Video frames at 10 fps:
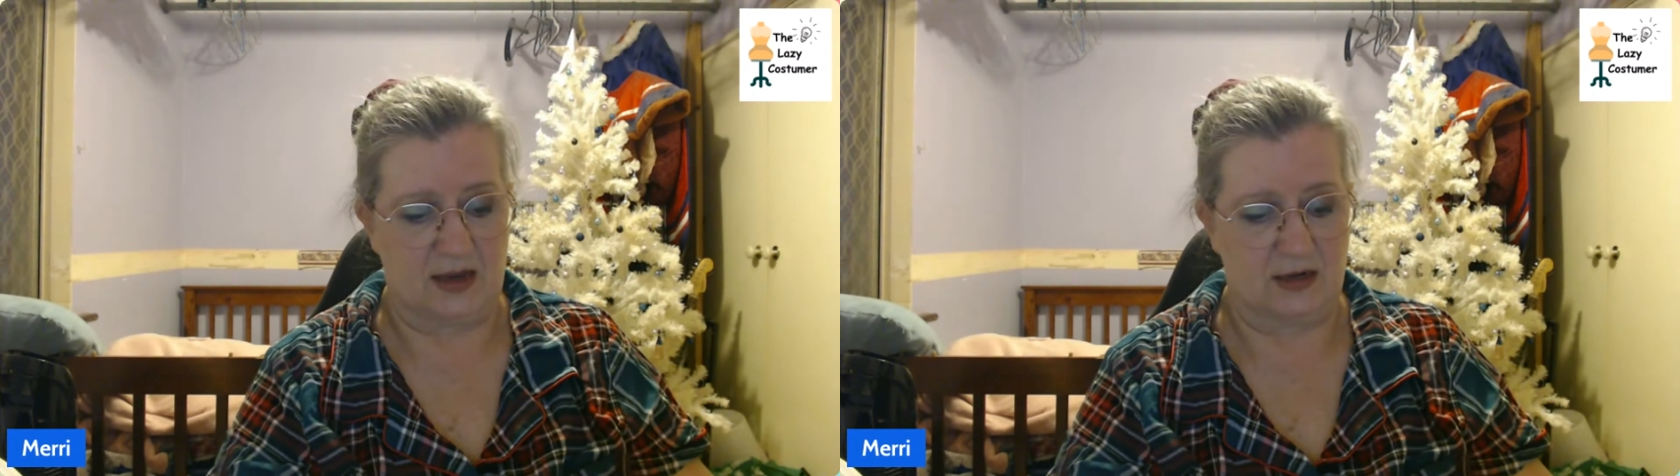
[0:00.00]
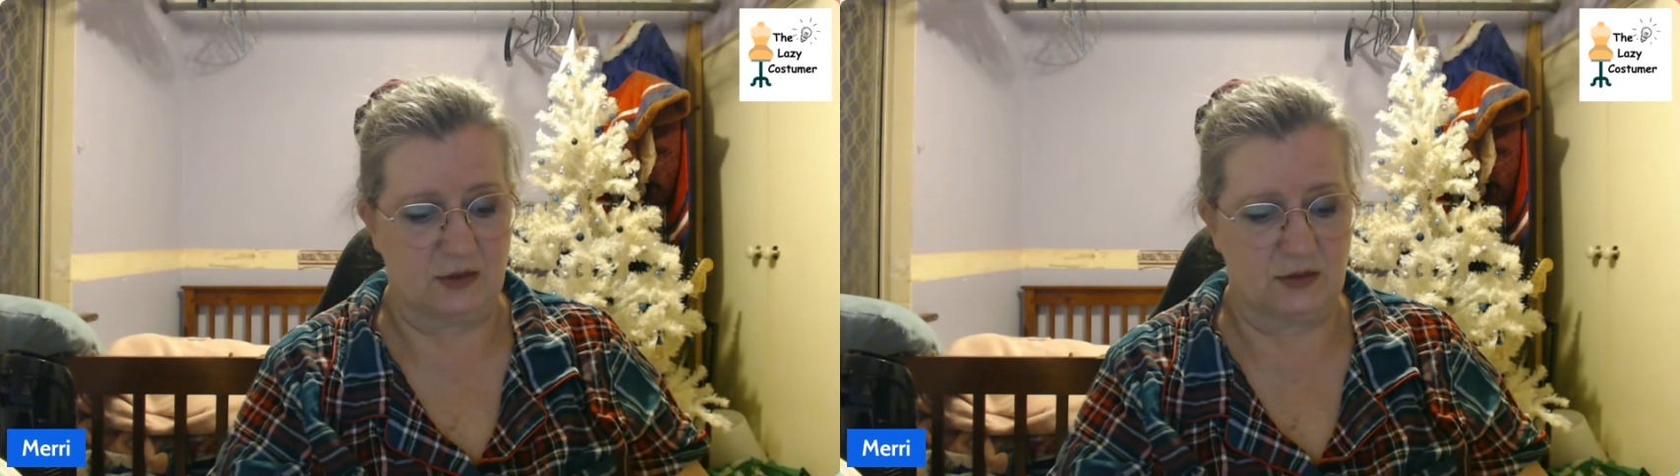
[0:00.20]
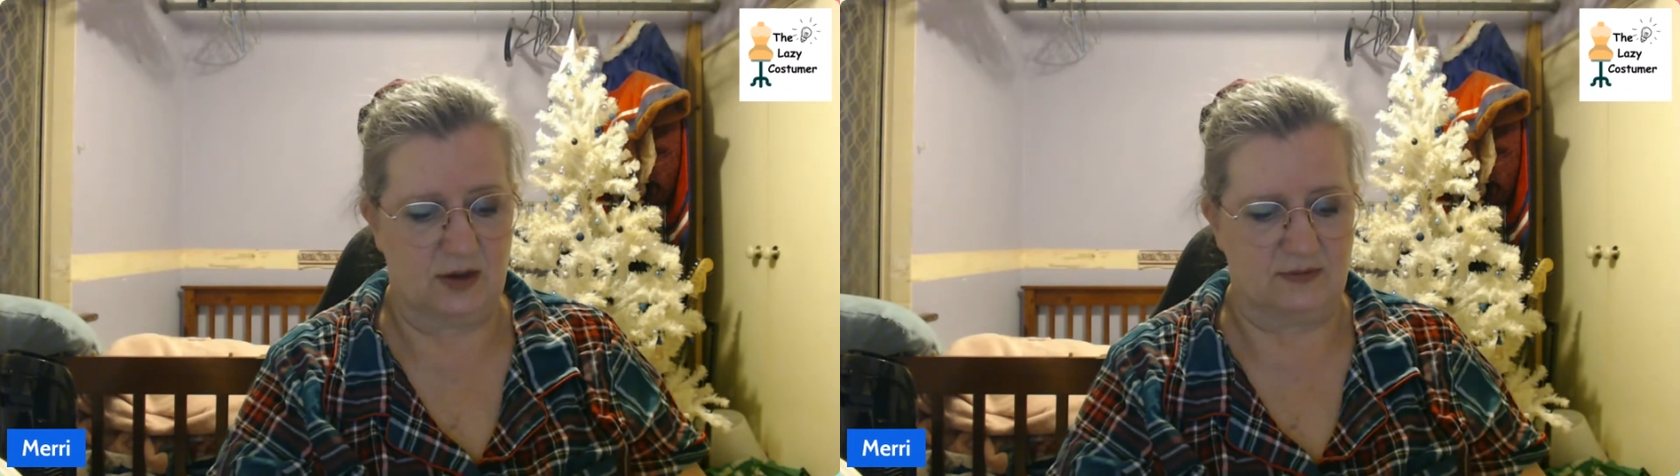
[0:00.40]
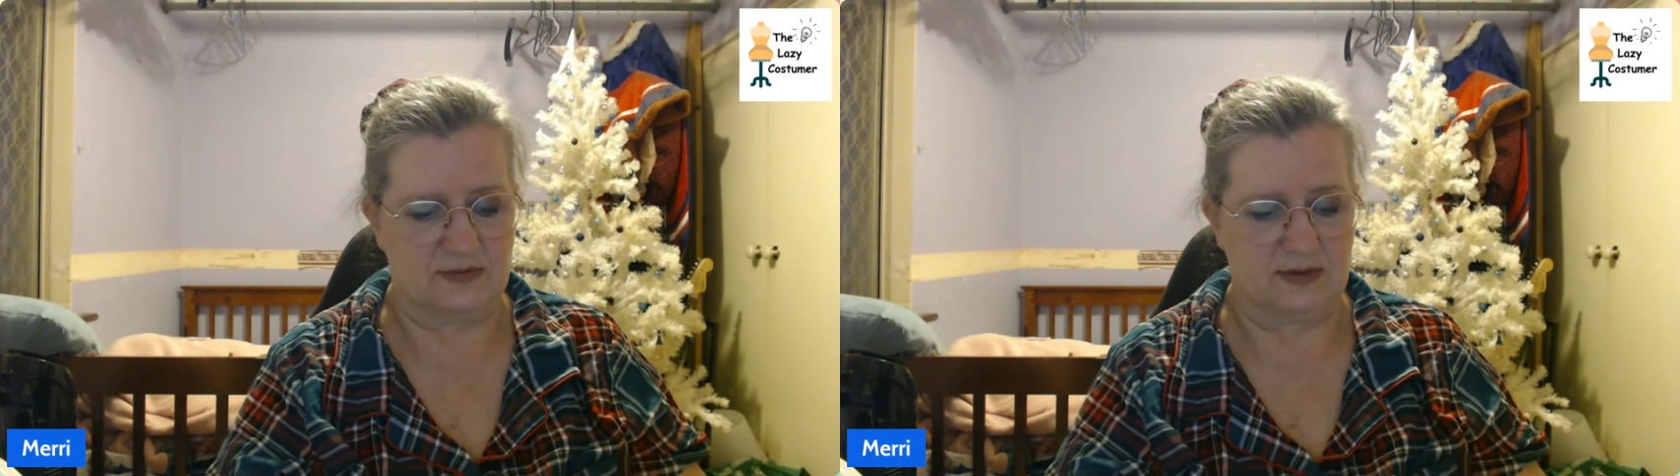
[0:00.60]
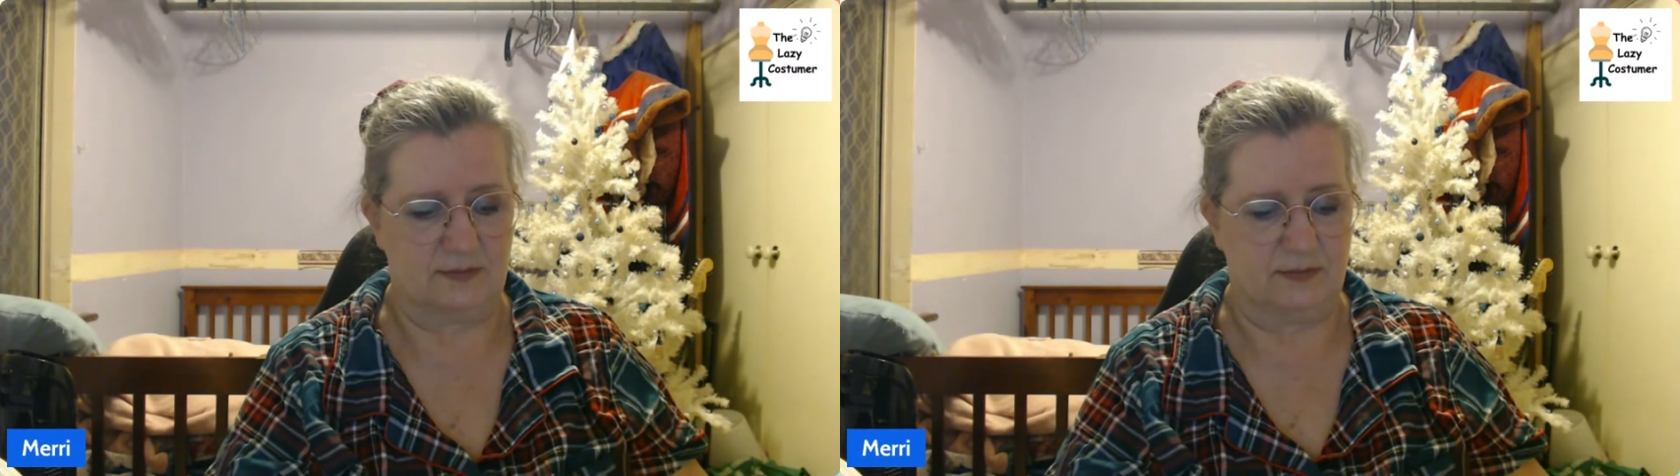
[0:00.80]
I do have
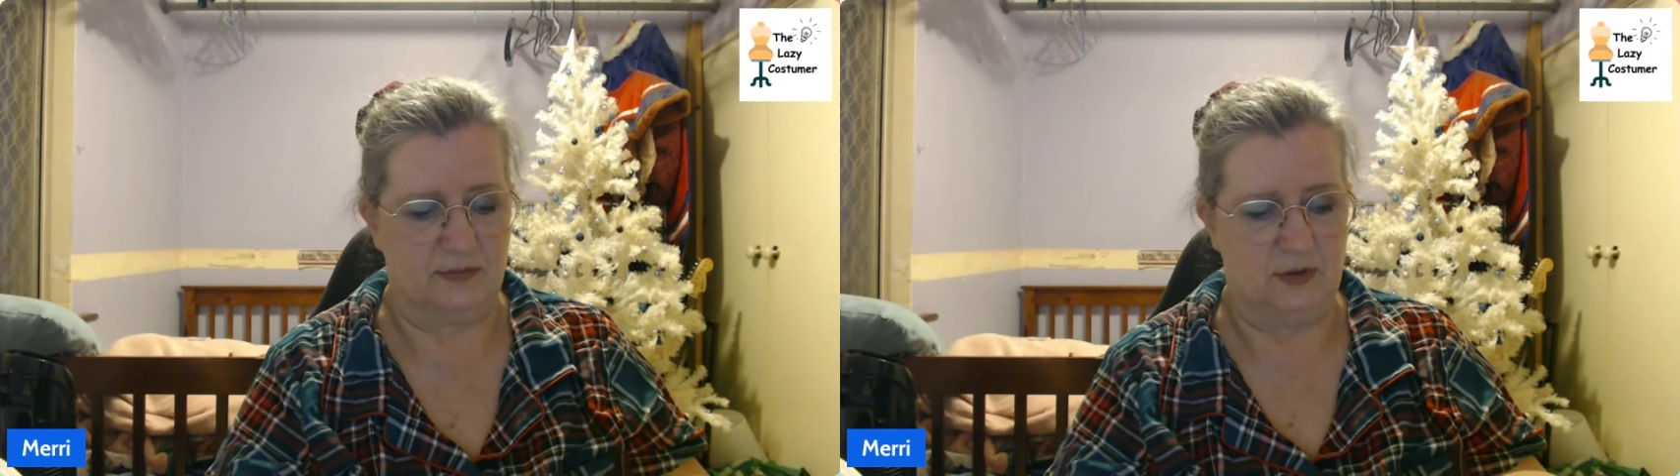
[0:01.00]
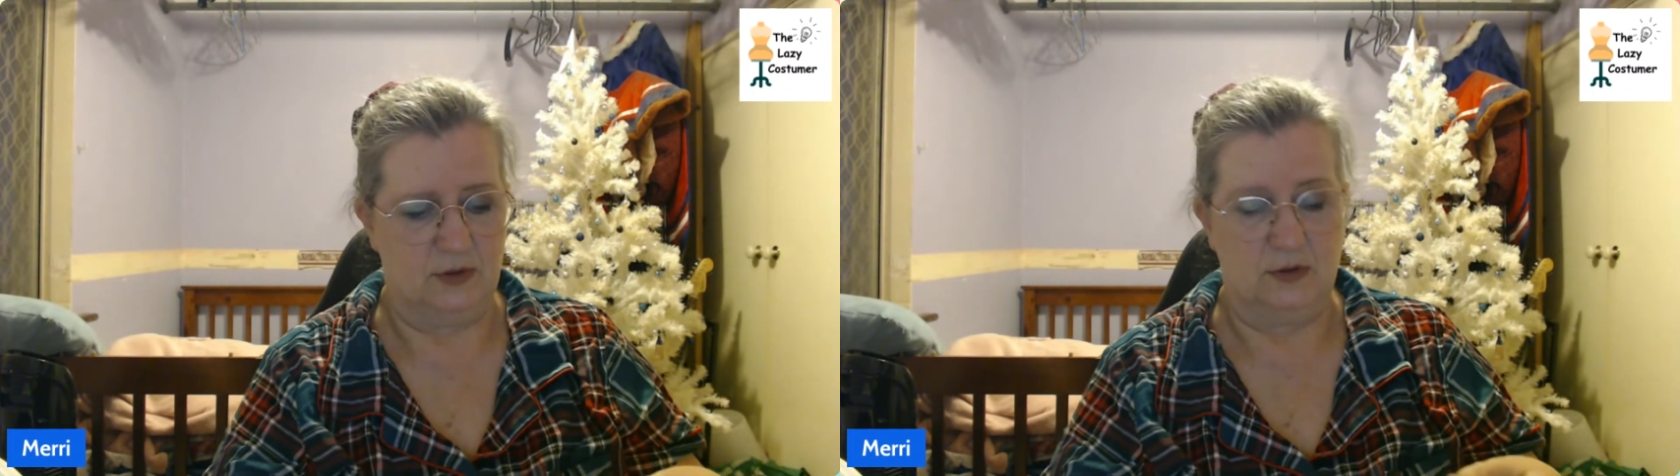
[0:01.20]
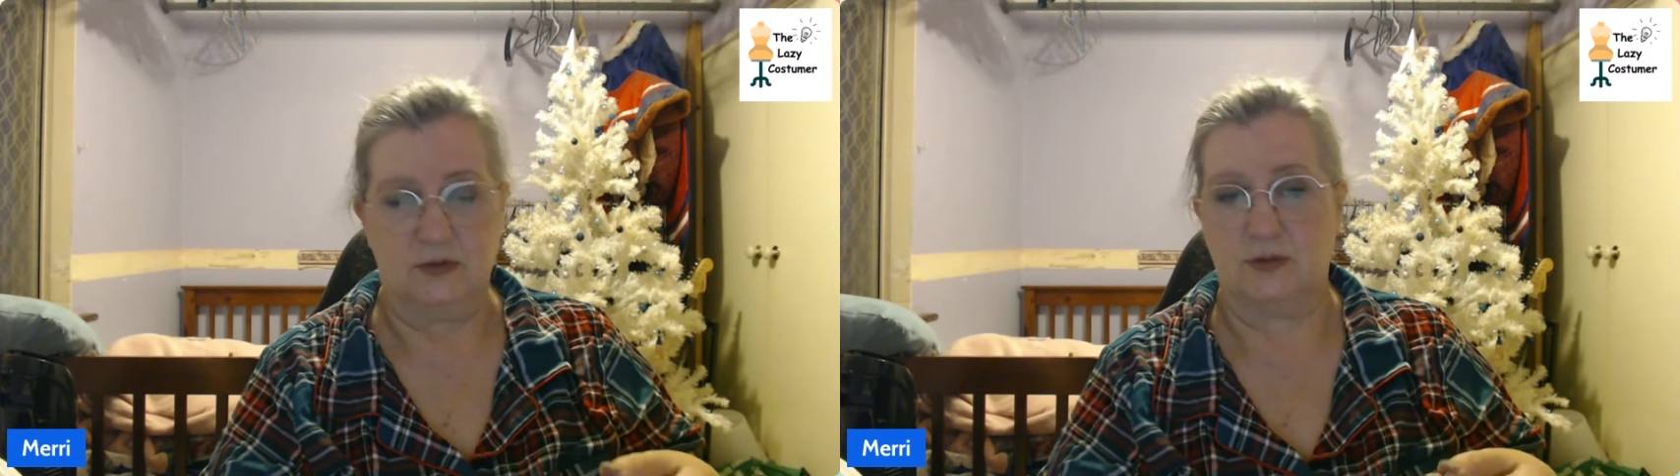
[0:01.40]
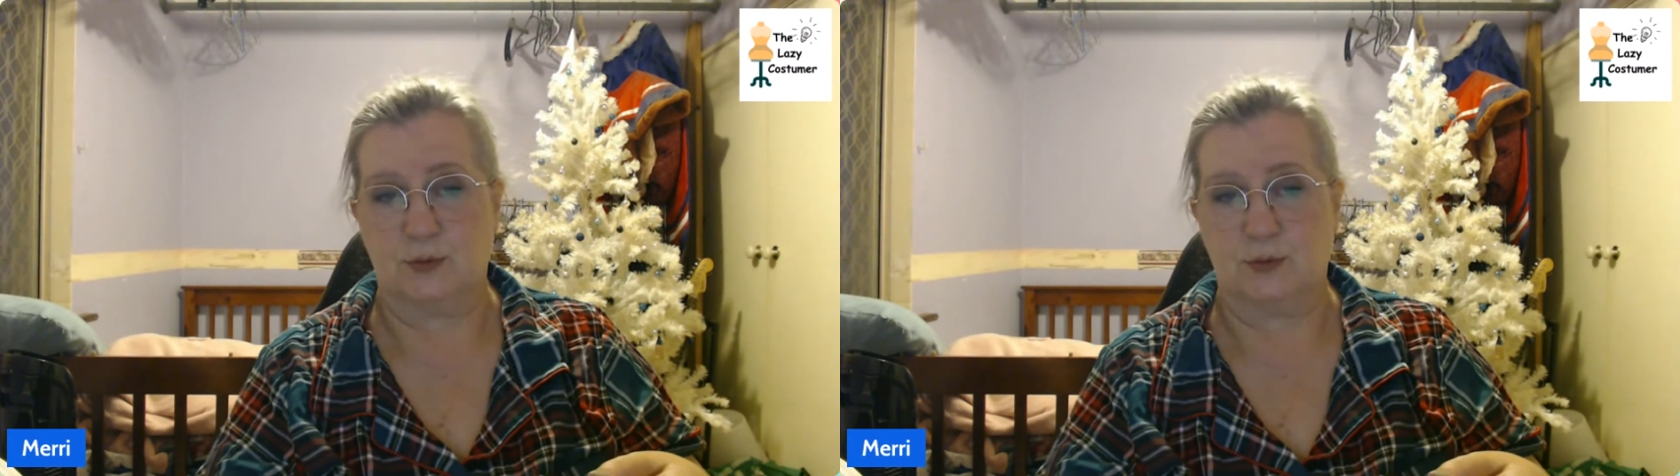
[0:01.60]
some just